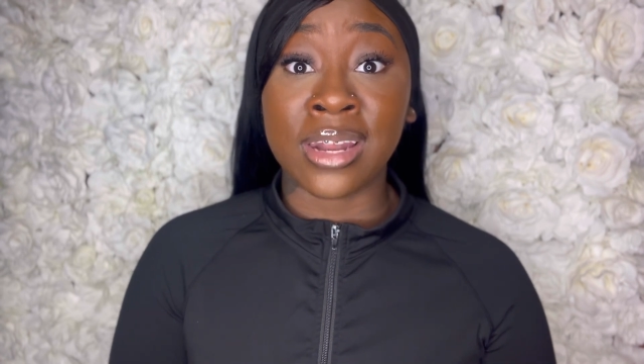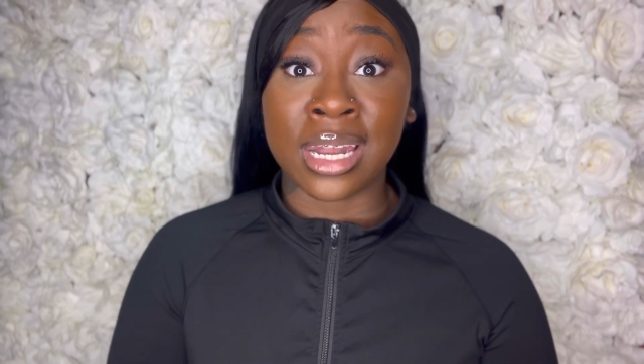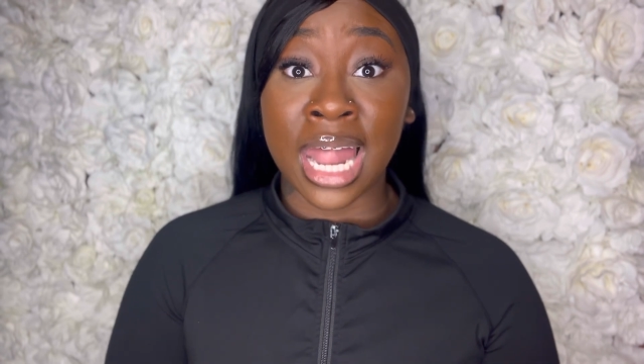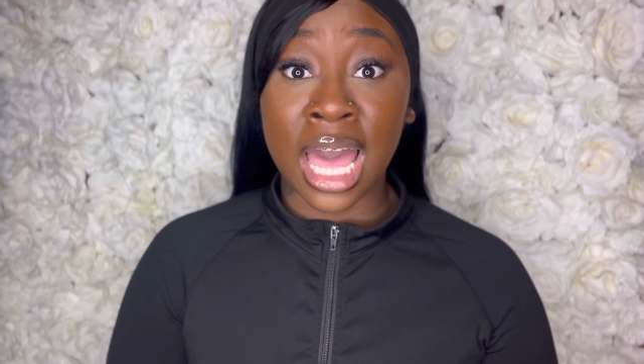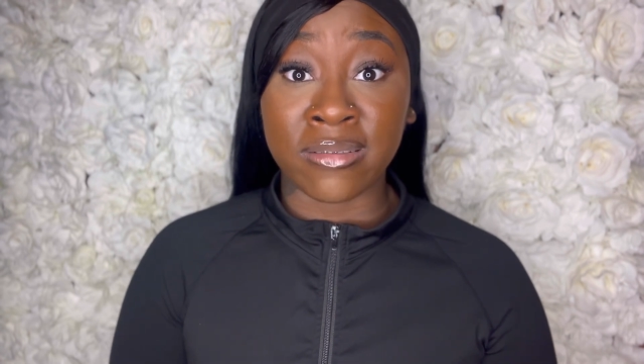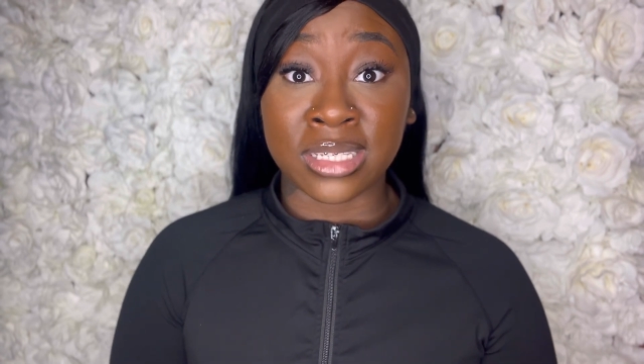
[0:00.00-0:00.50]

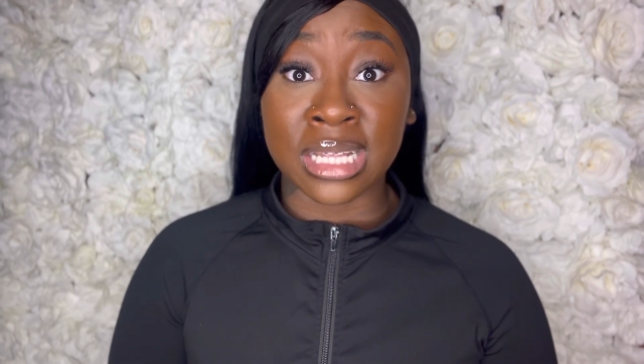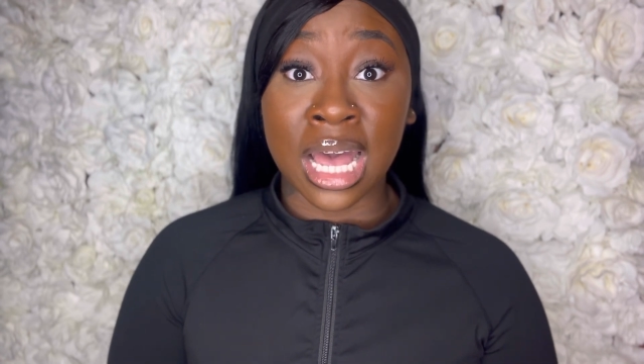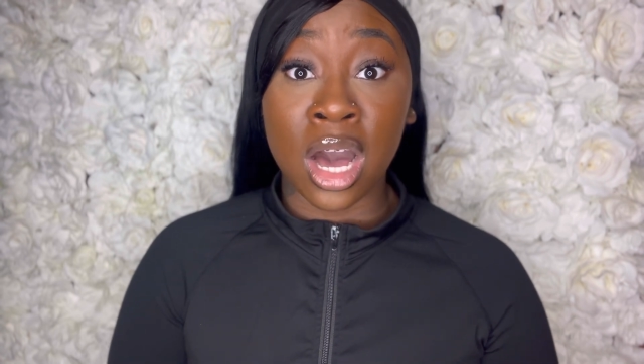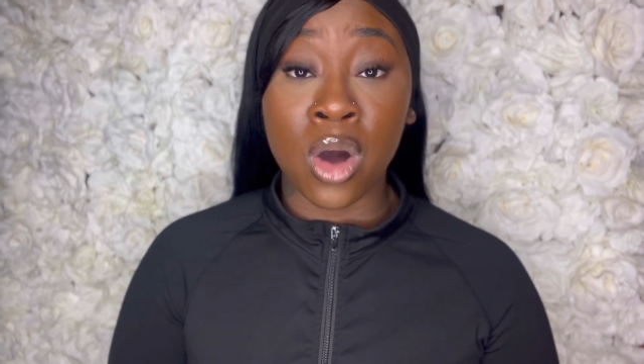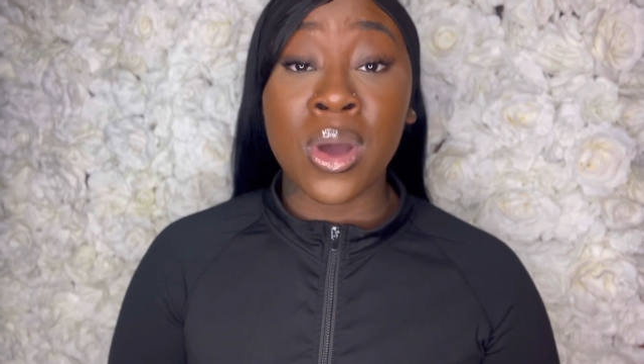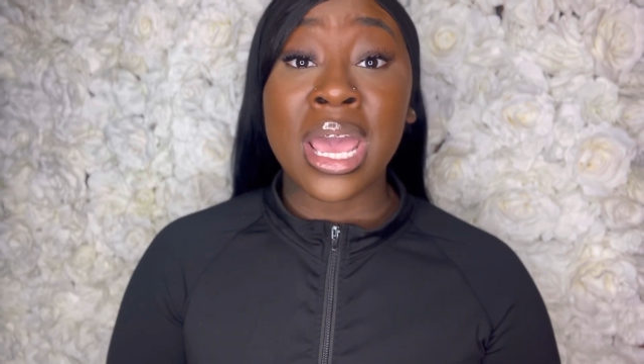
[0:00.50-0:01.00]

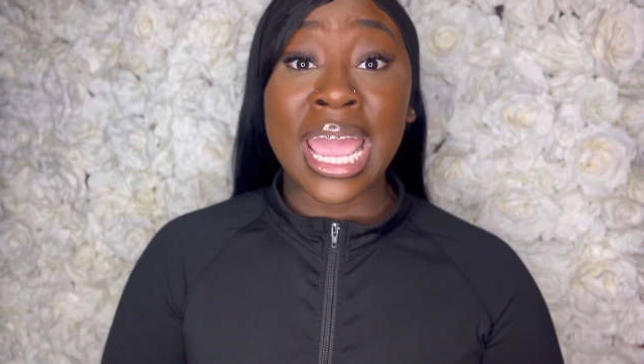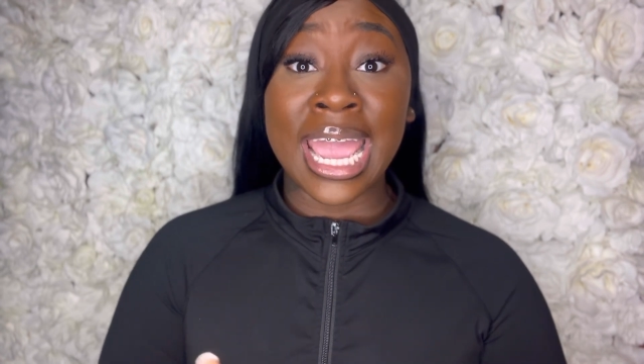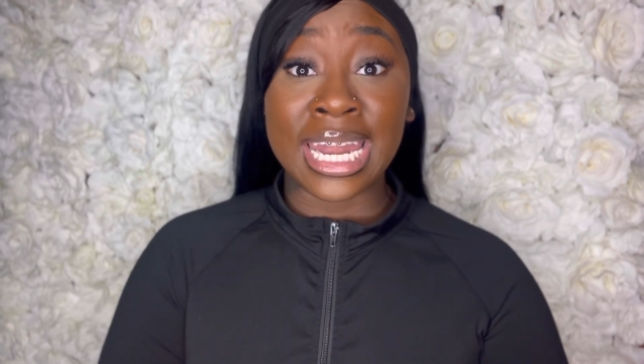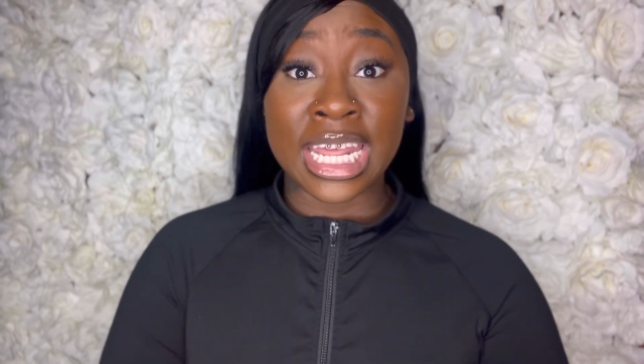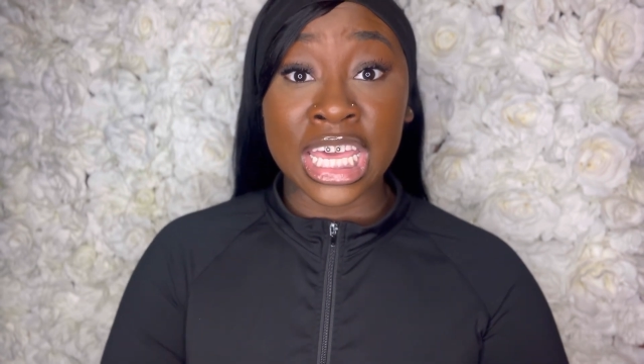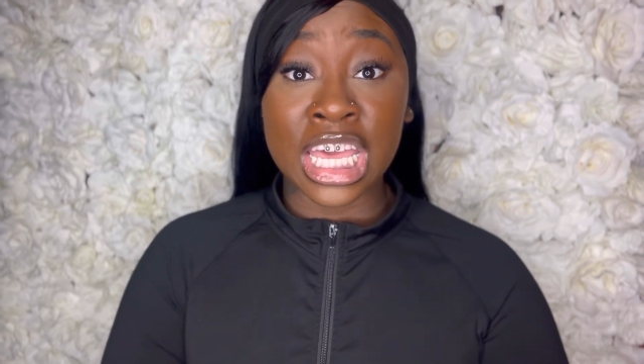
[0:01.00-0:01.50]
lifestyle.
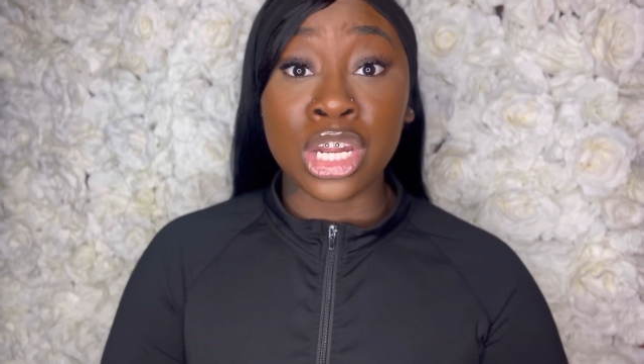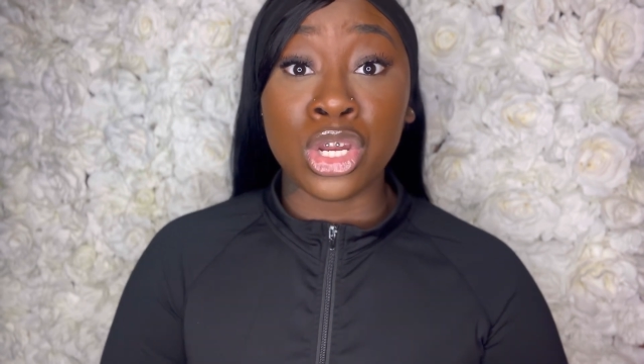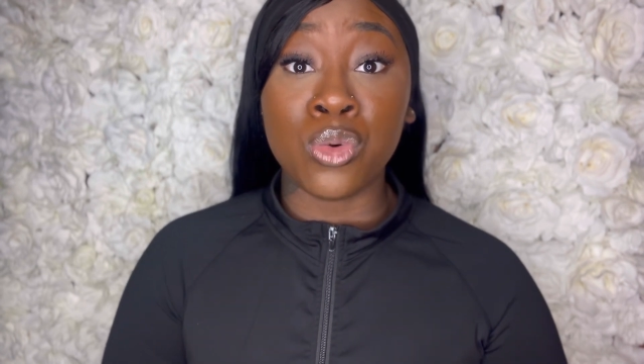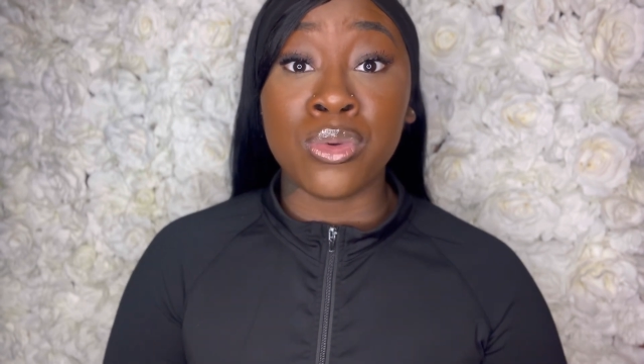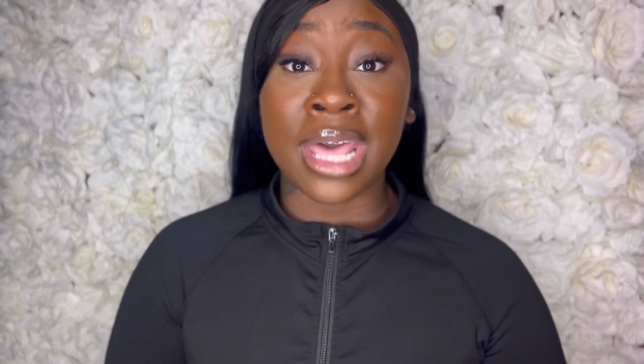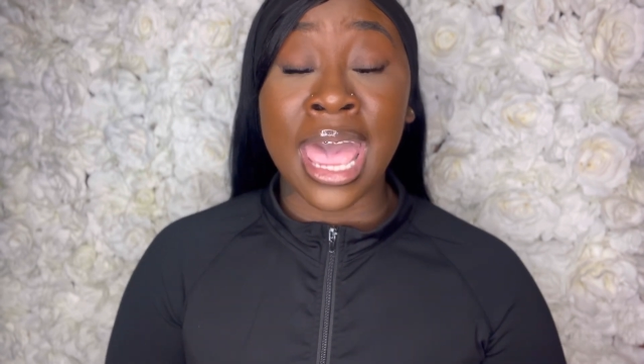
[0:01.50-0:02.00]
And he
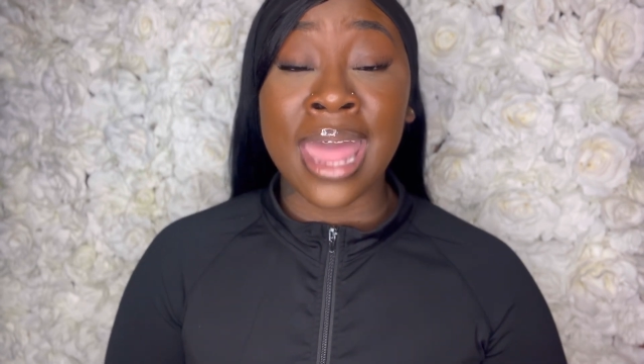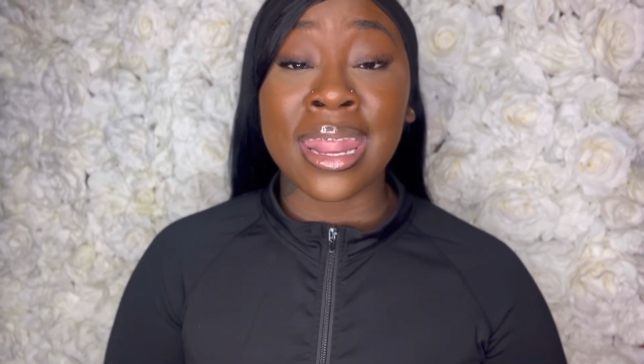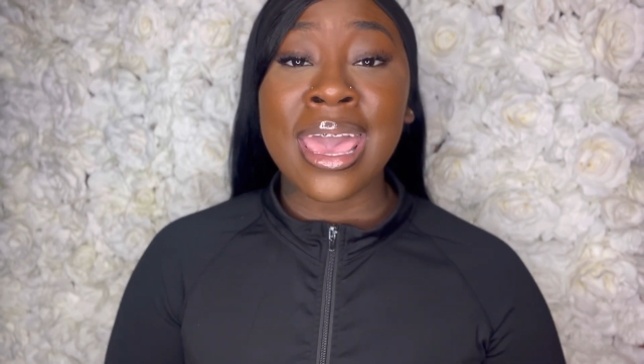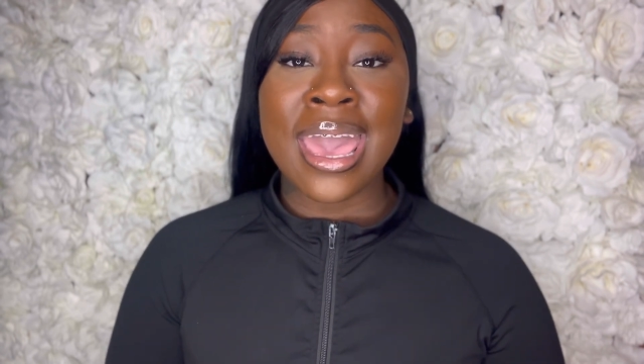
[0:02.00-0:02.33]
knew that.